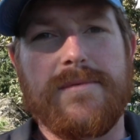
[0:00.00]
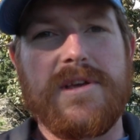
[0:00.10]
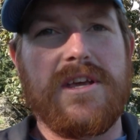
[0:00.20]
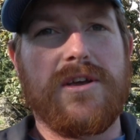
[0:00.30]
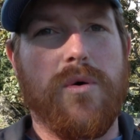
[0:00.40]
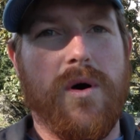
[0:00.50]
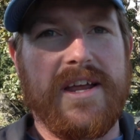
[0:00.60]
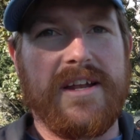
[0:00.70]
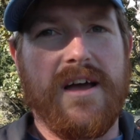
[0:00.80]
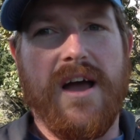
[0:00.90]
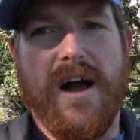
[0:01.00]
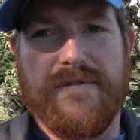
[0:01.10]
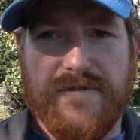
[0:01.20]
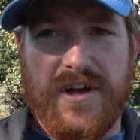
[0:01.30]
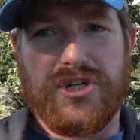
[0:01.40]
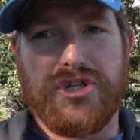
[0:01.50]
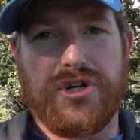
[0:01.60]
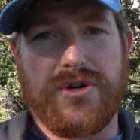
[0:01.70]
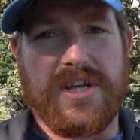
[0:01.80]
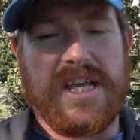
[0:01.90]
be quite a fun
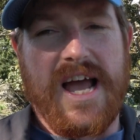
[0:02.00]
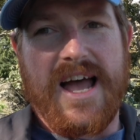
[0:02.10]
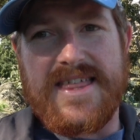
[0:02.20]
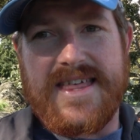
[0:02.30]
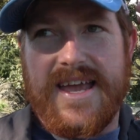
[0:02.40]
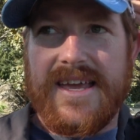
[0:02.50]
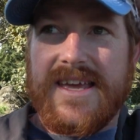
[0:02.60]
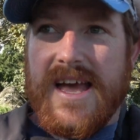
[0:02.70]
journey, I think.